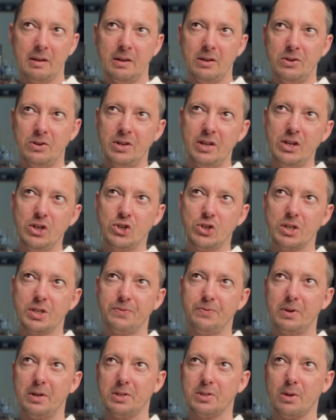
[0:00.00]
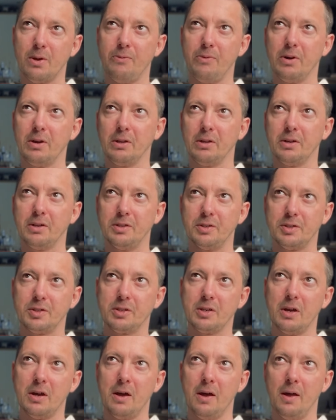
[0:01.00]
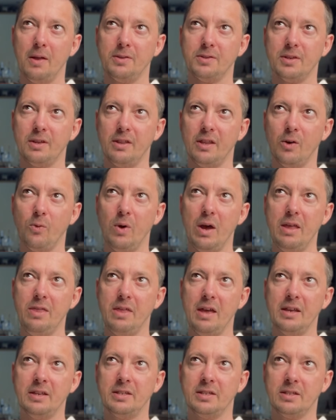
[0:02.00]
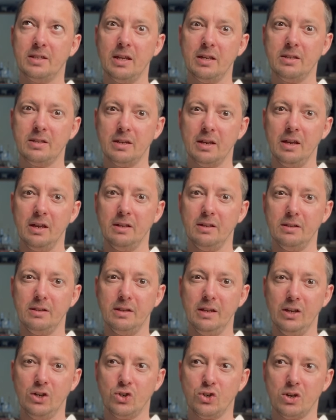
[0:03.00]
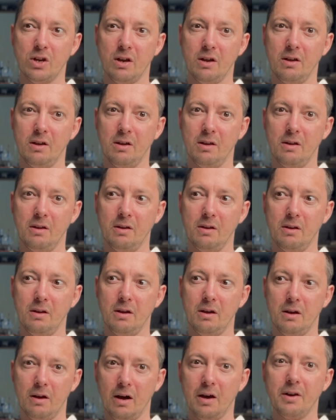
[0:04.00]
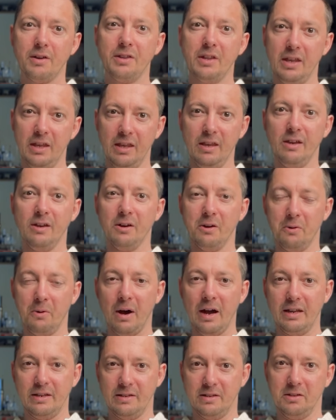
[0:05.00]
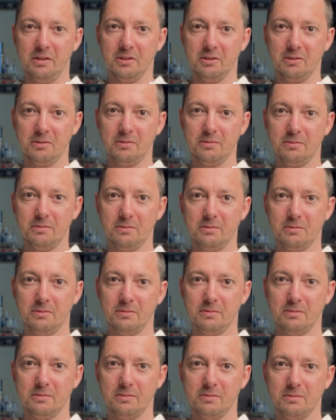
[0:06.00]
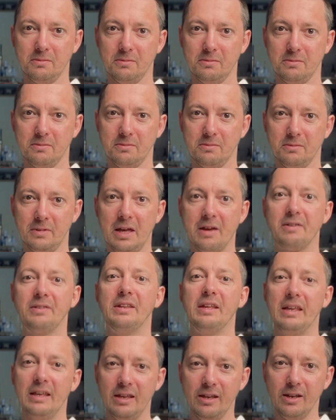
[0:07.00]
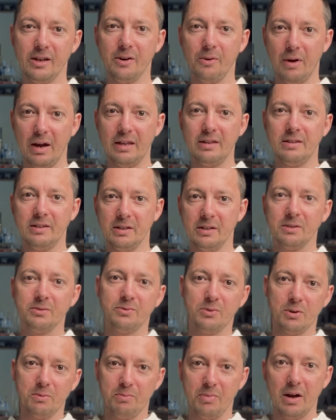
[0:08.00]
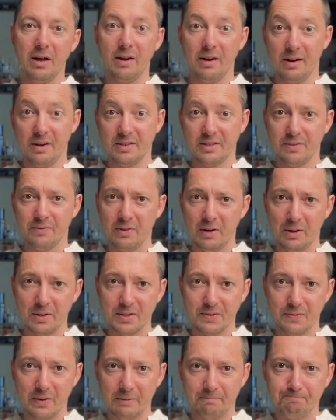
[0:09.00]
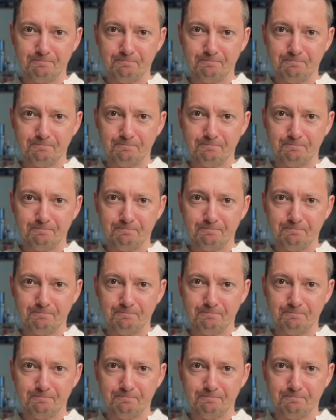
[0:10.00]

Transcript: Nietzsche's philosophical concerns and the way they sit in Nietzsche are an ego ideal. They're an ego ideal for Bernard as a philosopher.